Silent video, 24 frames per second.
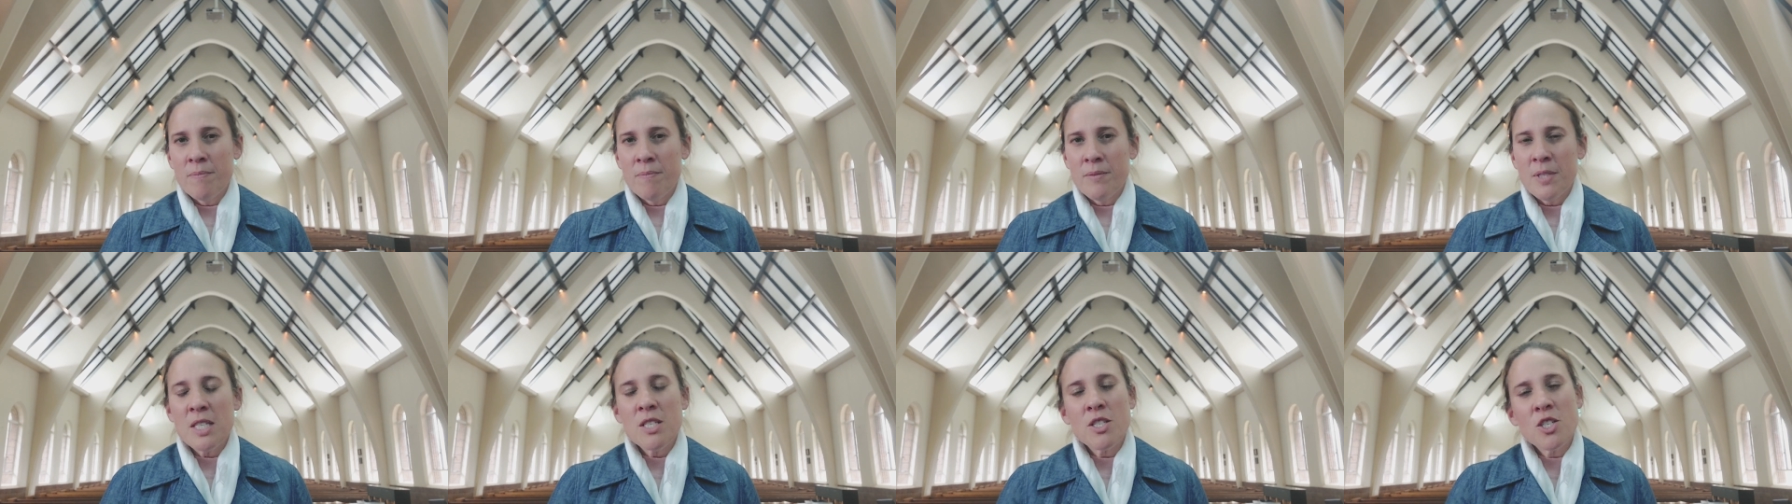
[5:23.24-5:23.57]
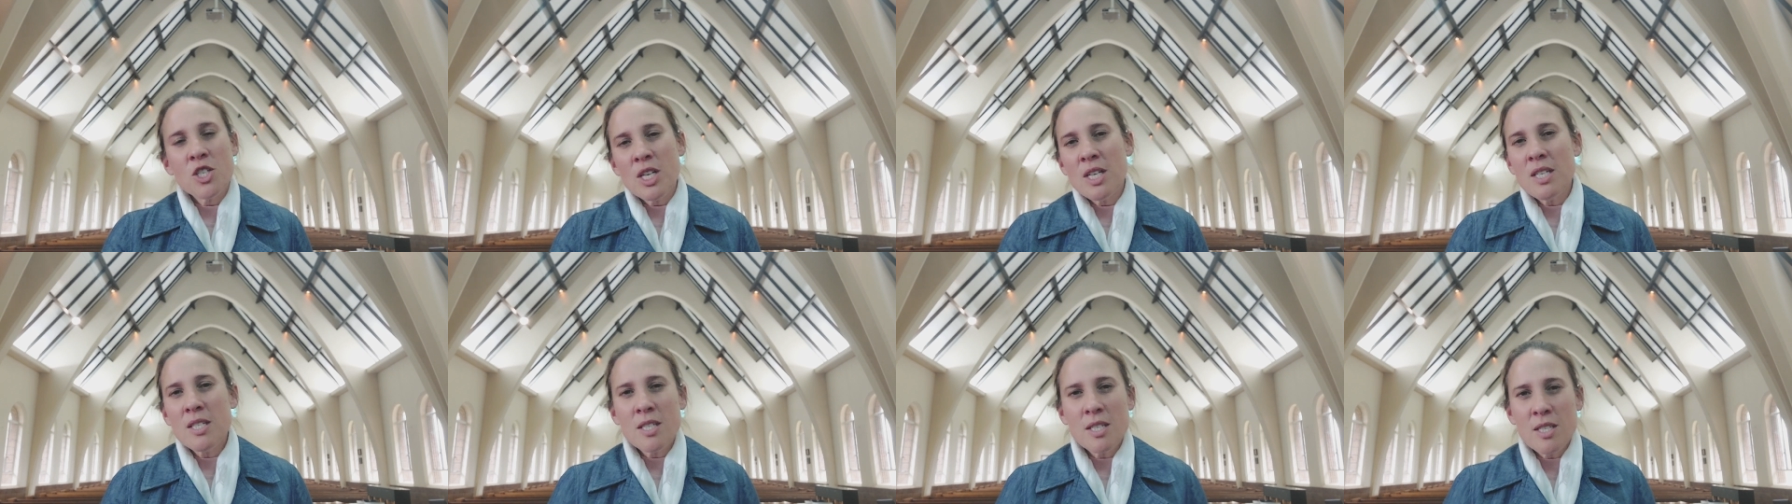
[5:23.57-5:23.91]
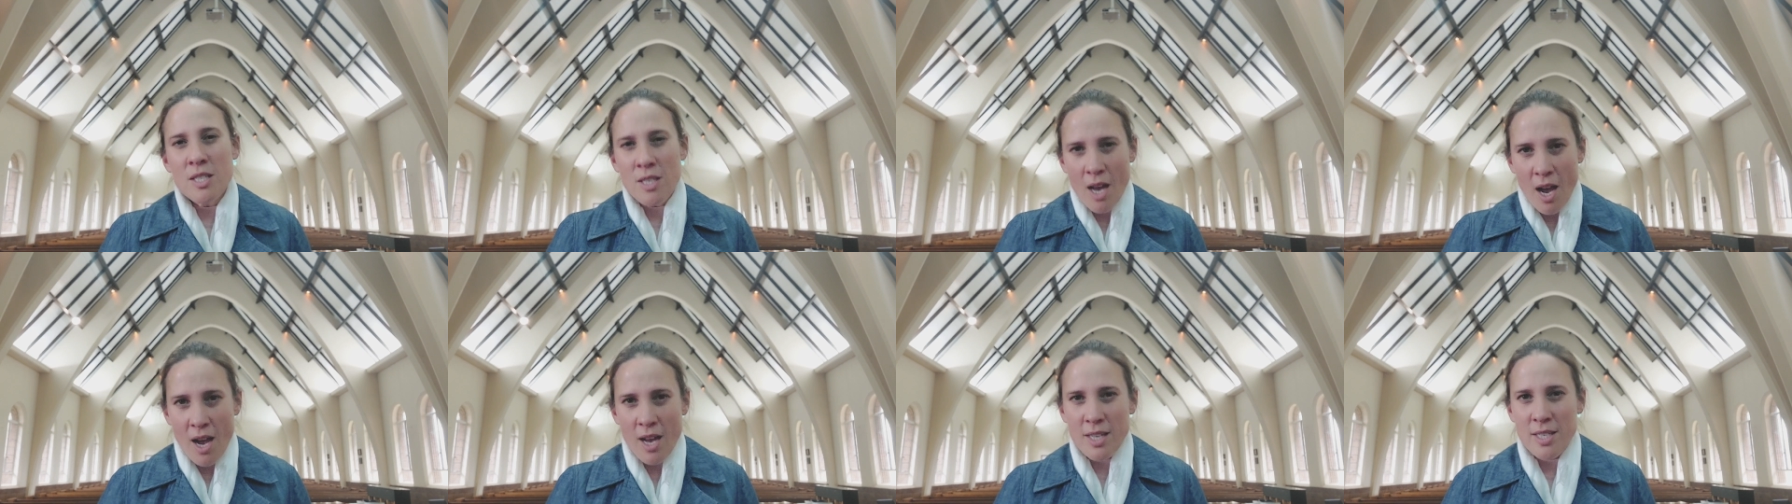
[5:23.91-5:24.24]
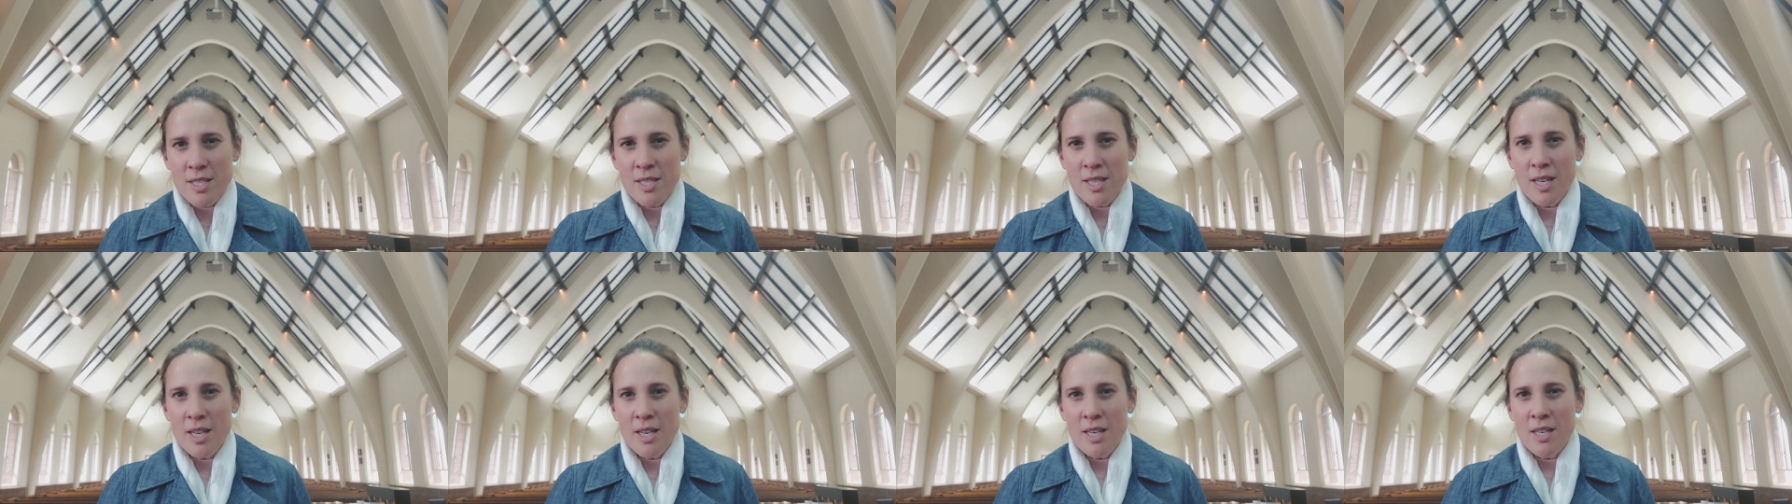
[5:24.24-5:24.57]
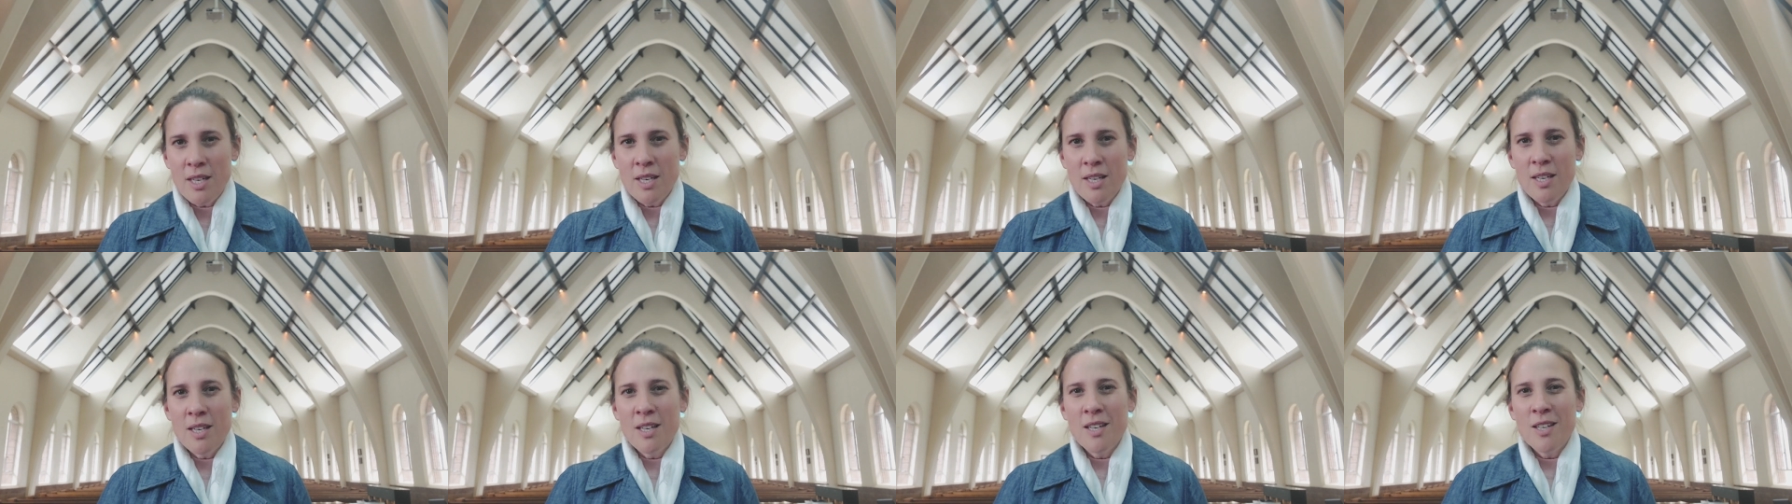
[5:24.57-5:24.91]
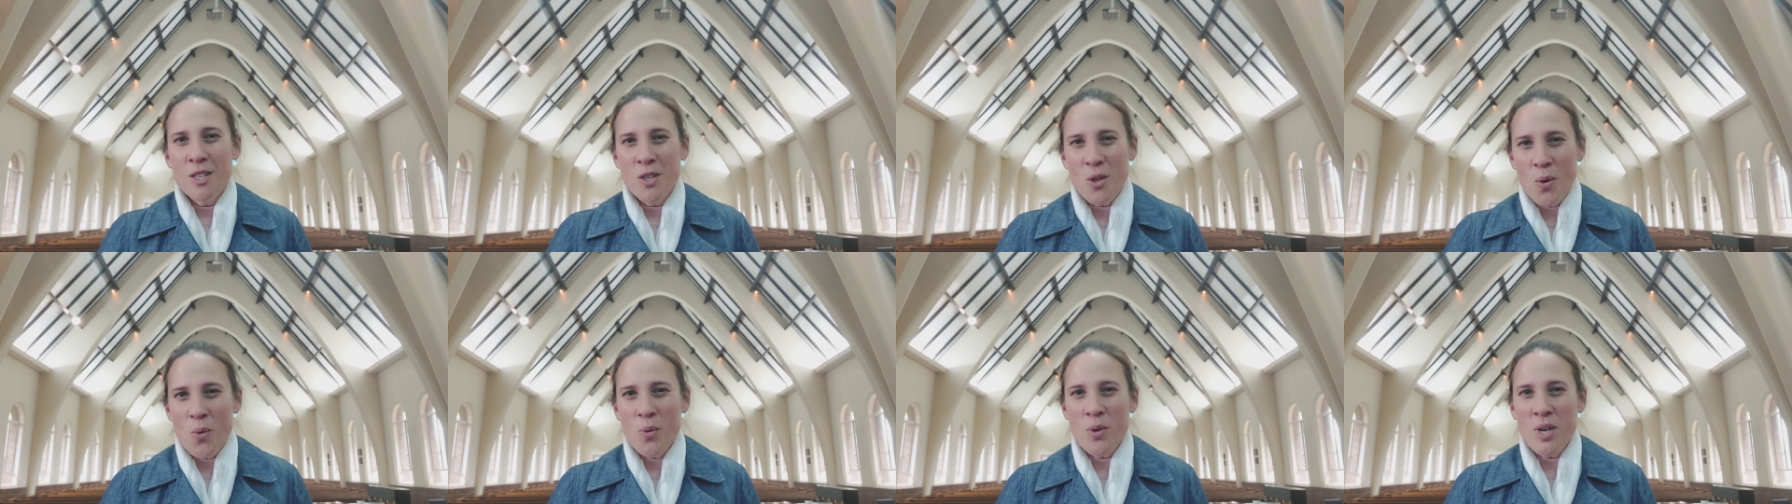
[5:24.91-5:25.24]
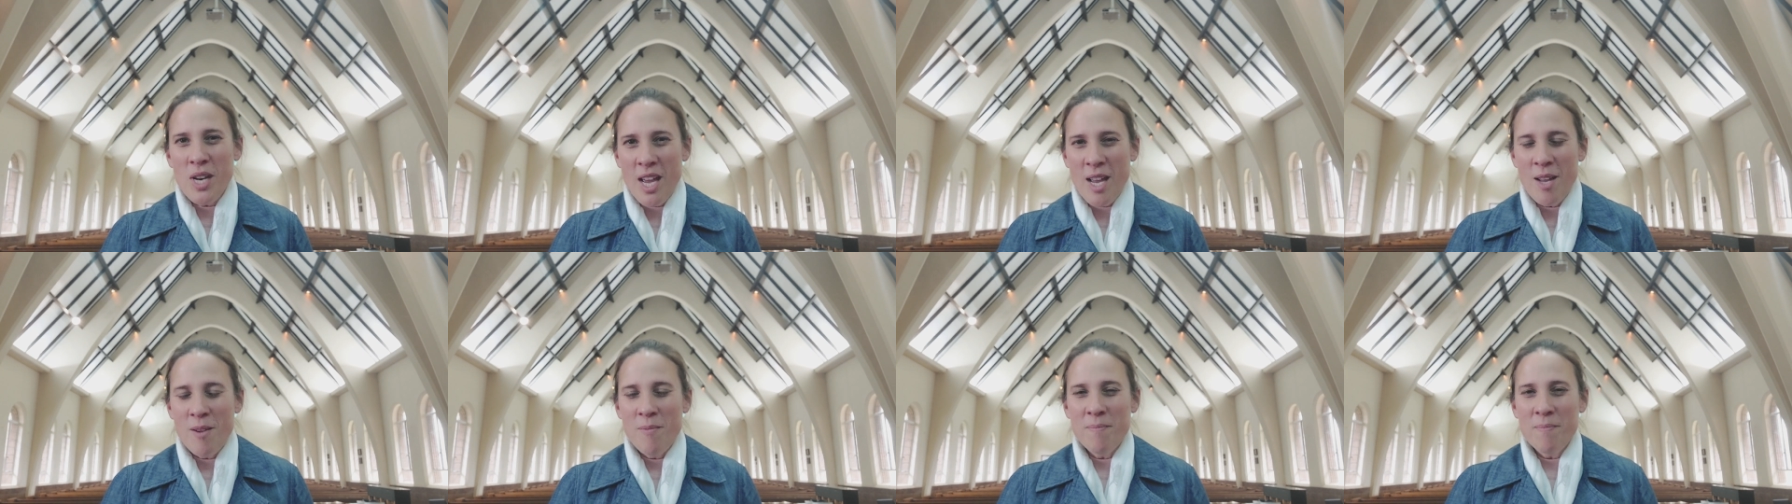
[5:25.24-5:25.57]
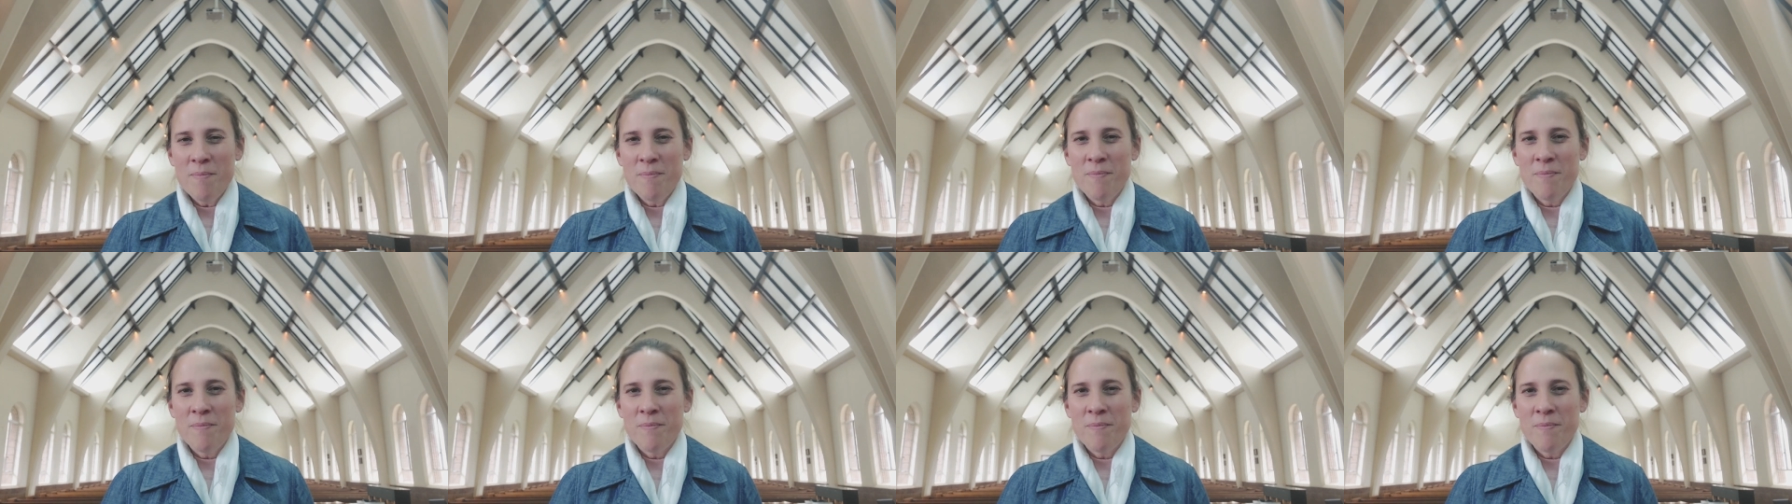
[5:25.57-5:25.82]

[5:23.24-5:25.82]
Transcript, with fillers: Is Jesus asking your name?